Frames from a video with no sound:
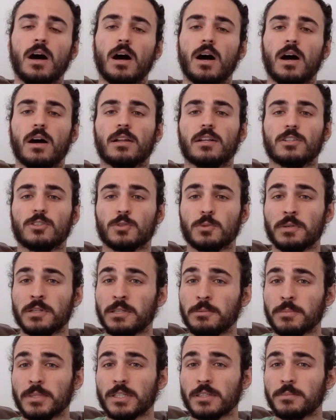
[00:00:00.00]
on a
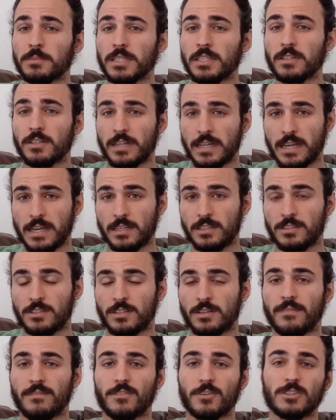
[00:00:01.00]
20mm edge
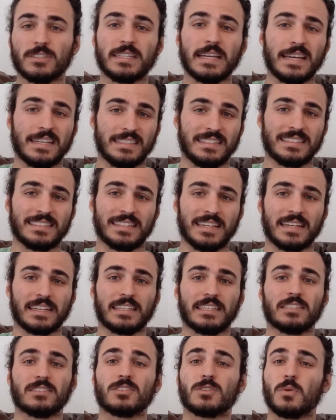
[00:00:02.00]
for 10
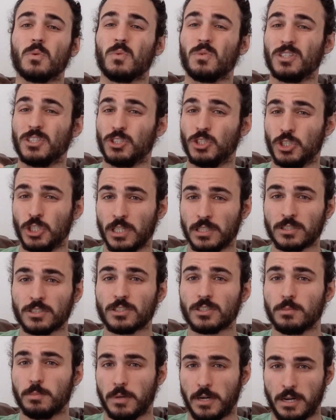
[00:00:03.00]
seconds with just
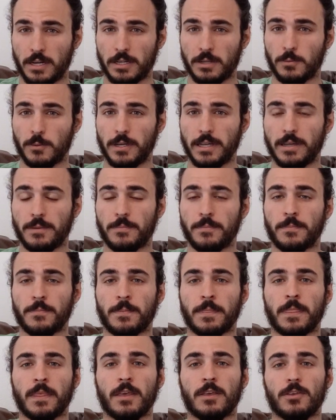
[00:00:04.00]
your body weight.
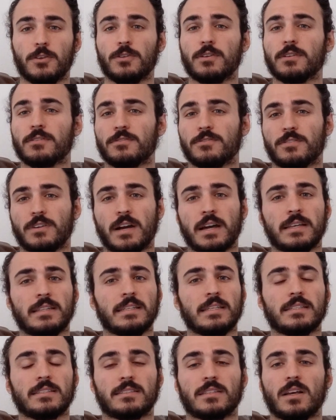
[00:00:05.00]
You can find
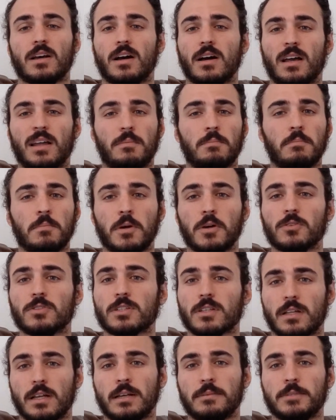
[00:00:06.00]
this at most
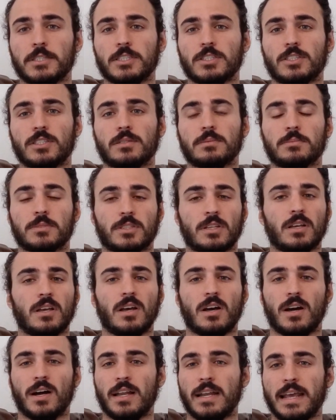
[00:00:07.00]
climbing gyms.
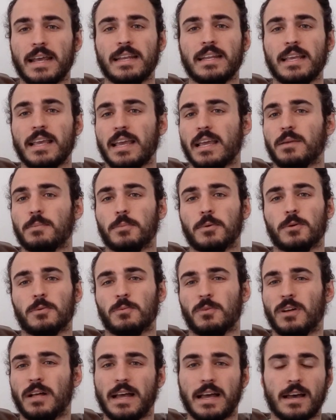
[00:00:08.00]
On any hangboard
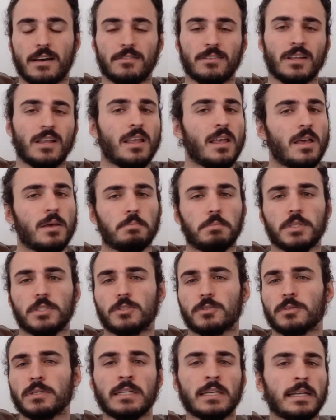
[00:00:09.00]
will have
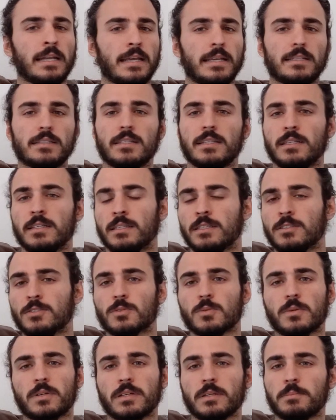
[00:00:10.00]
between an 18 and
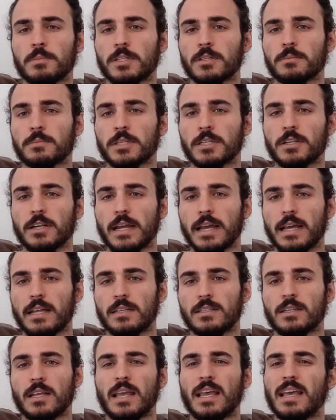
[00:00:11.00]
20mm
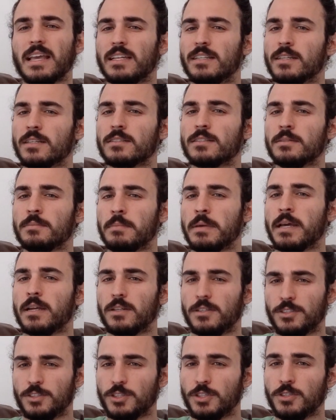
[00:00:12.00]
edge. It doesn't
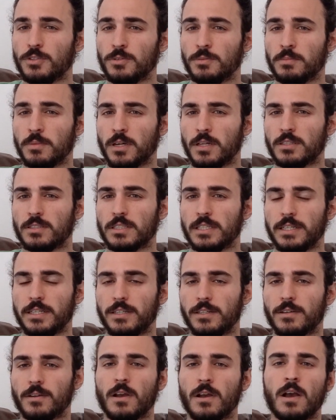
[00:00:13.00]
matter too much
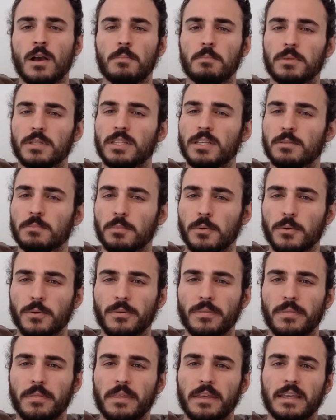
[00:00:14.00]
here, but the
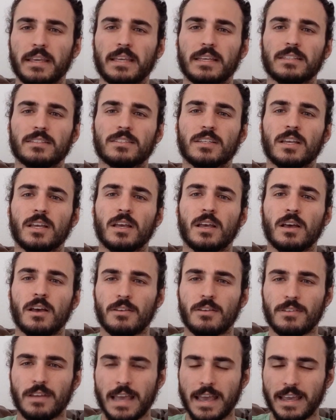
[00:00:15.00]
important thing is
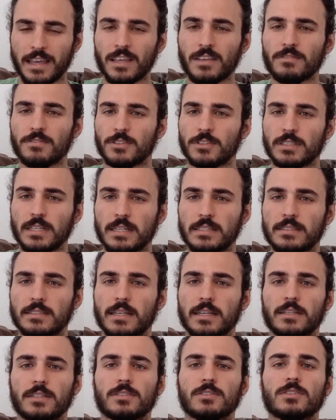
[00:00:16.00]
hanging for 10
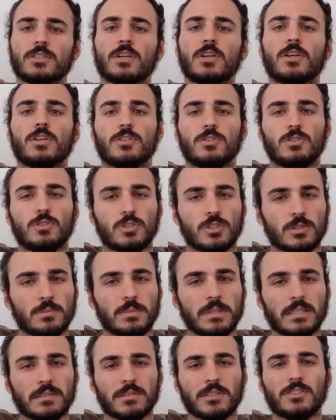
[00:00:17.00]
seconds, you should
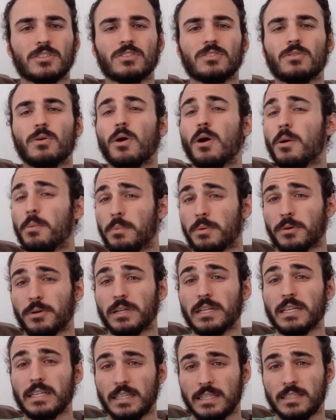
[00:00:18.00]
be able to do
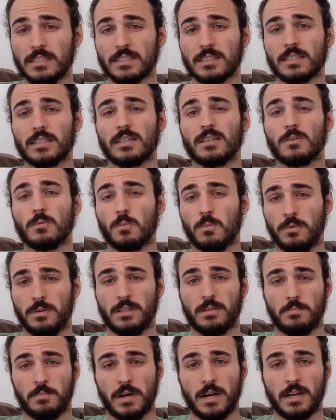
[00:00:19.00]
pretty easily
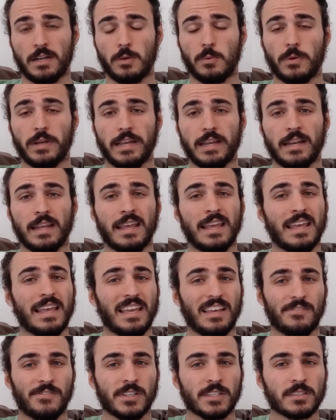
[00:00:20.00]
with body weight.
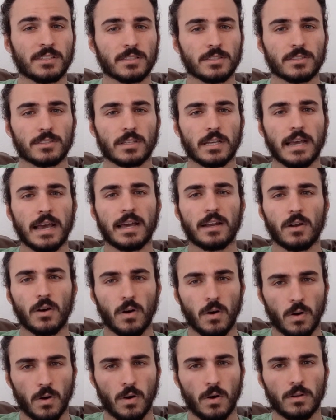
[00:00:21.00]
If this is at
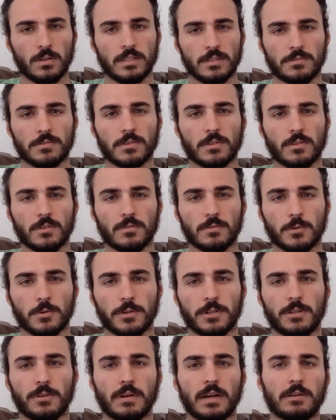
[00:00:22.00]
all difficult for
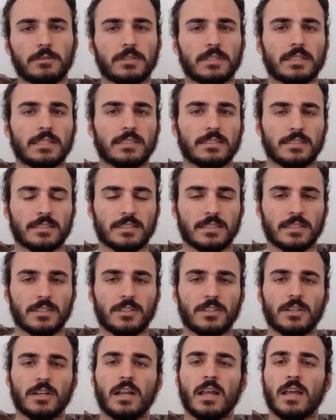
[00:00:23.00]
you, I would
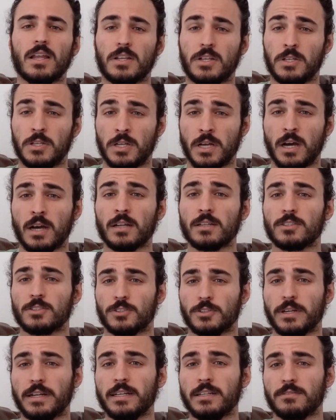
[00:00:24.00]
consider not
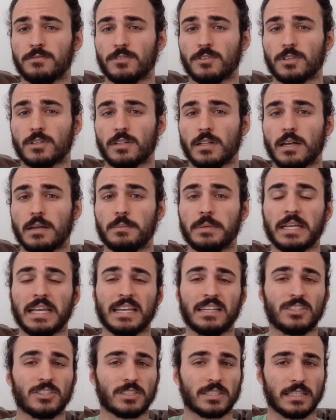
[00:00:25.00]
training for climbing
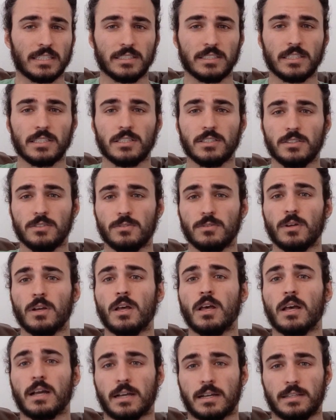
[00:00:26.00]
and just continue
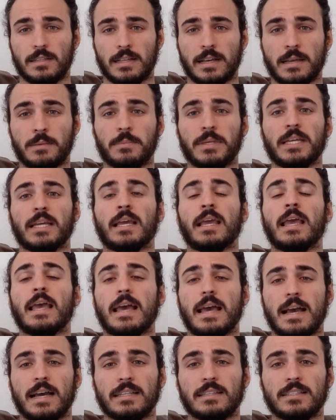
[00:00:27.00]
climbing
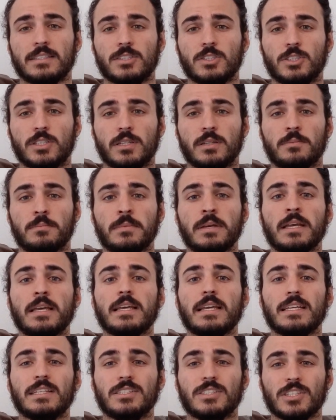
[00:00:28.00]
at the gym
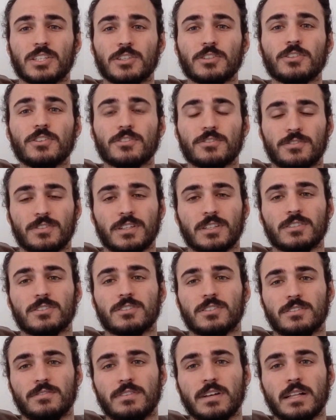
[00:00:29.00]
until your fingers
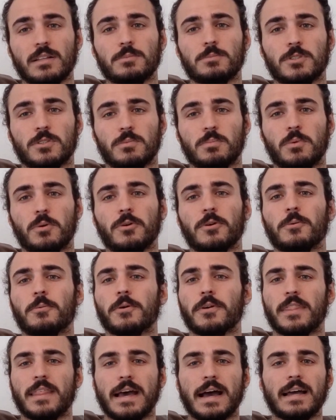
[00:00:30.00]
develop to the point
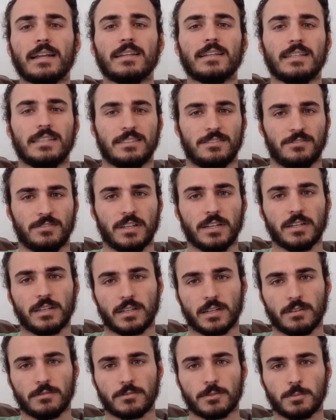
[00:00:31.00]
where that is very
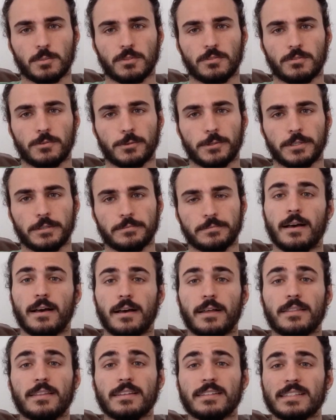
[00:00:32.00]
comfortable for you.
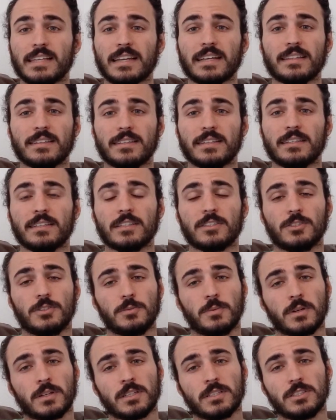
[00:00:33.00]
The second thing that you
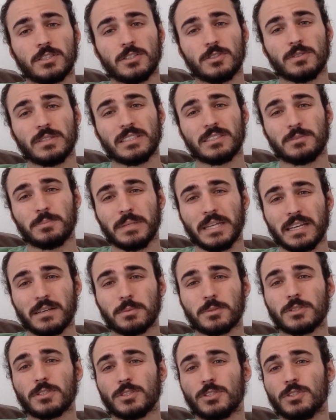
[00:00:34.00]
want to do is be
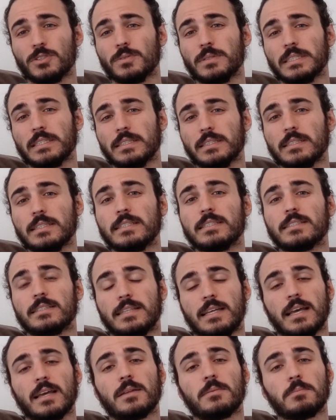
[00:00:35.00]
able to do at least
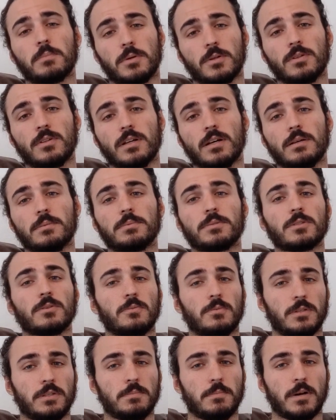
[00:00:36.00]
10 pull-ups
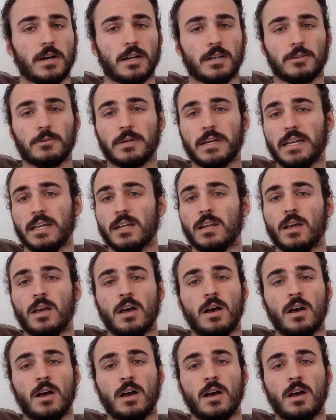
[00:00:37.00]
with body weight